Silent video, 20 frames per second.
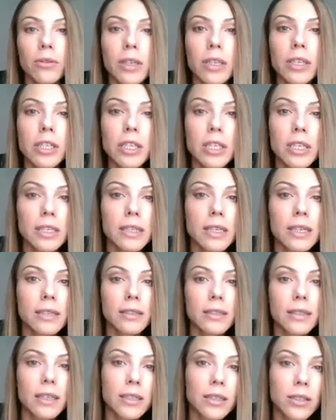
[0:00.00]
relations
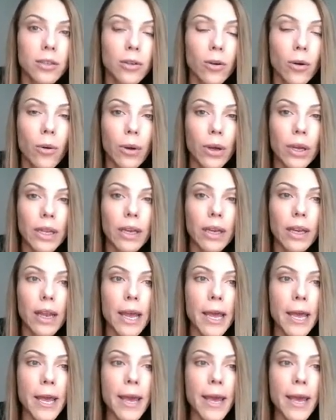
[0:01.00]
as they saw it.